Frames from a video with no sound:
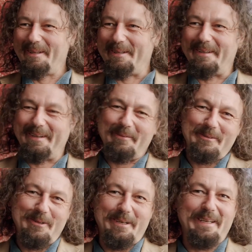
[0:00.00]
You know, we're
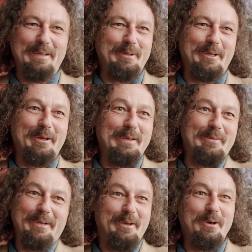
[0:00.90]
trying to keep the
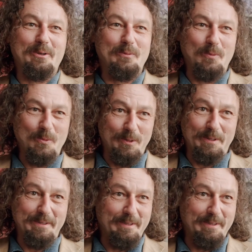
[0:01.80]
garden watered,